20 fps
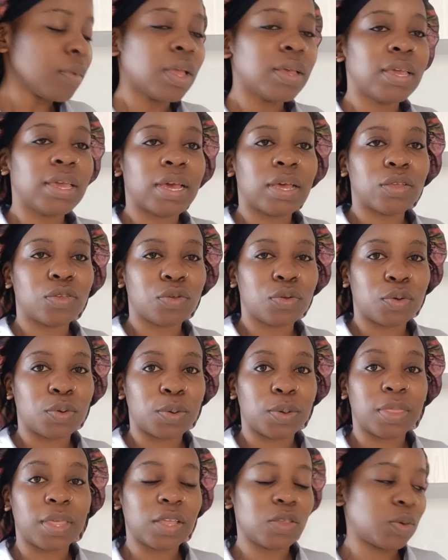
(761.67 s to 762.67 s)
Yeah, so
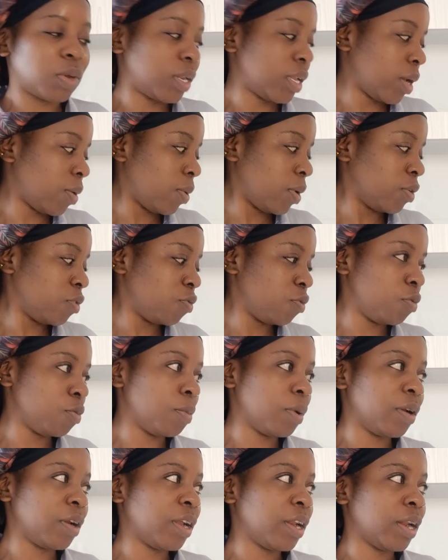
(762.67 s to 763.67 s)
that's what I want to do.
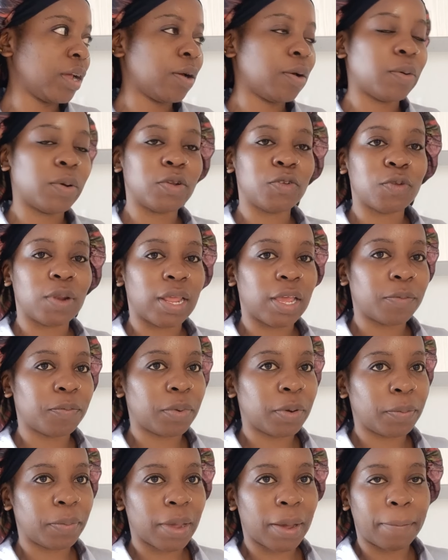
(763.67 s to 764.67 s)
But right now I want to like
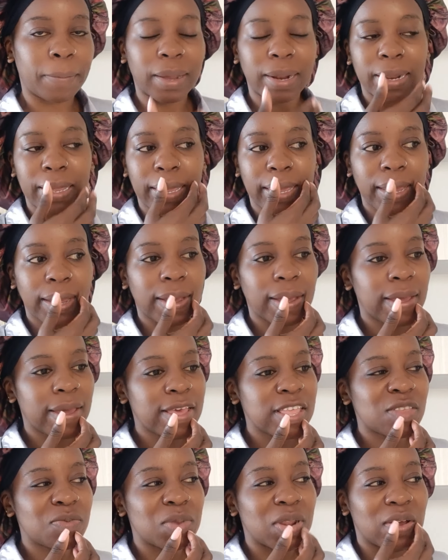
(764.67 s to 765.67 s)
prepare a pancake.
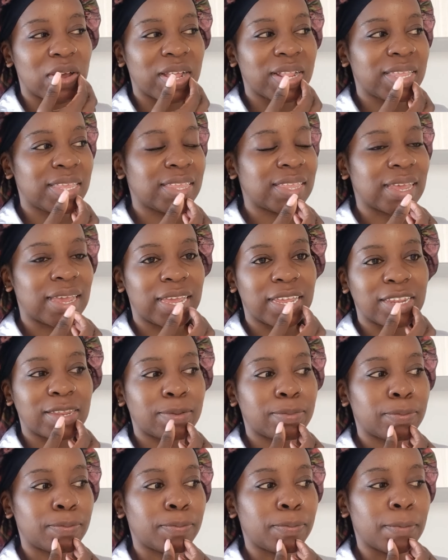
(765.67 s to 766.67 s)
It's been a while since I ate
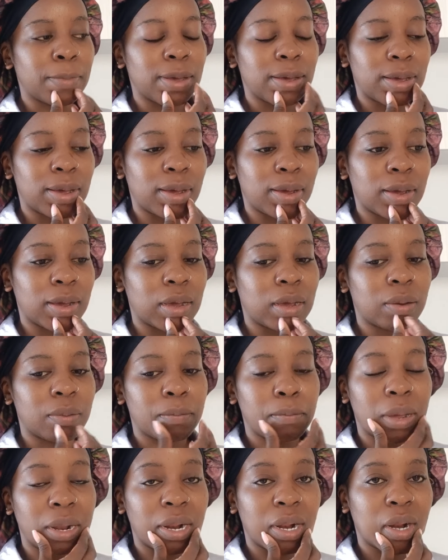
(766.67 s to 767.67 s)

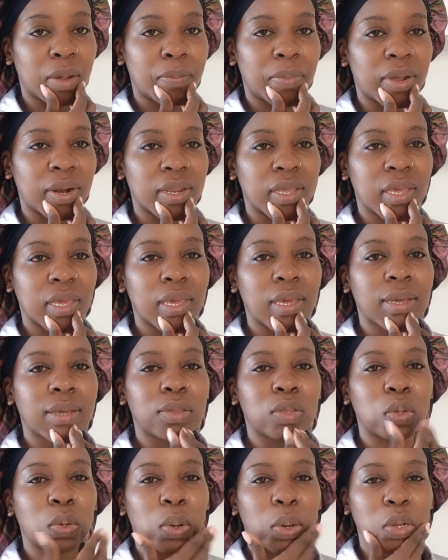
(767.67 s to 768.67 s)
banana pancake.
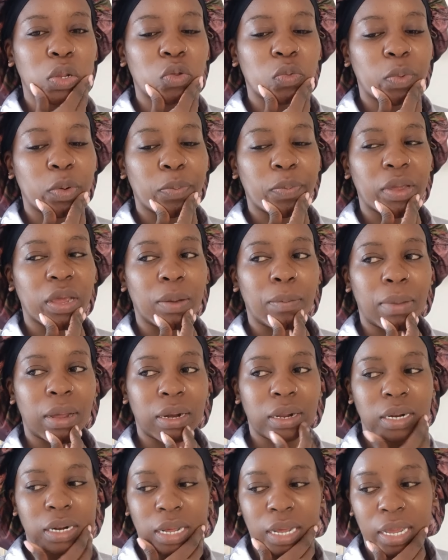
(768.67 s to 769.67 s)
So I want to prepare a
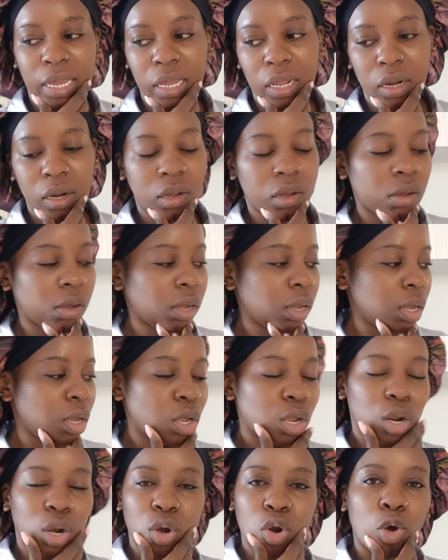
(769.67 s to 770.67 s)
banana and
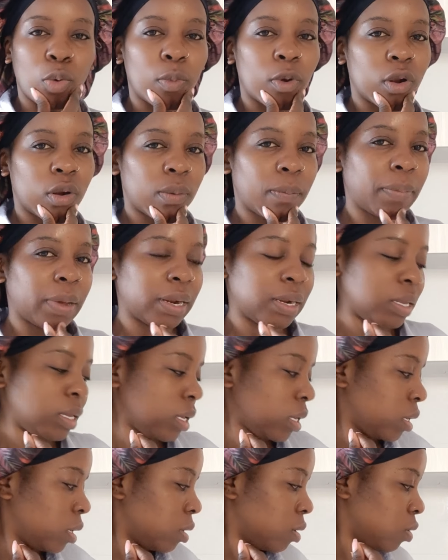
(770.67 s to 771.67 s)
normal
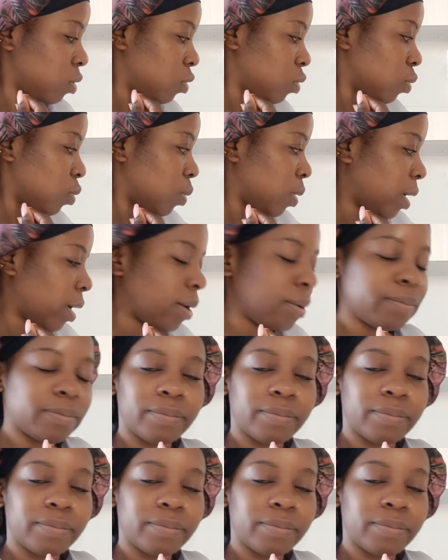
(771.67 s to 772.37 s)
pancake. So yeah,